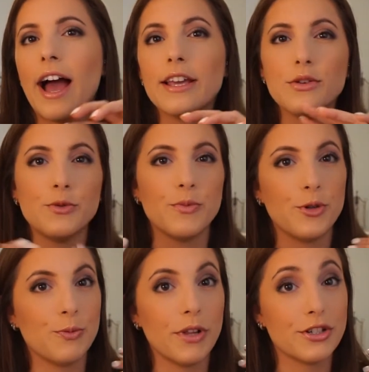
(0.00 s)
I use
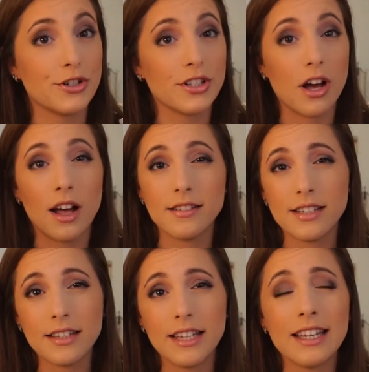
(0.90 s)
beauty blenders
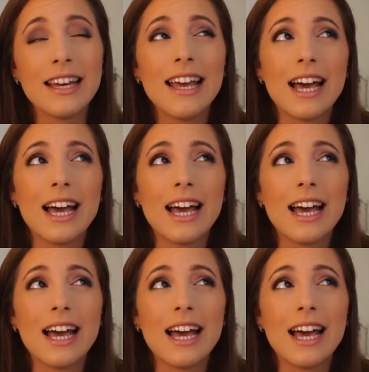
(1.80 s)
constantly.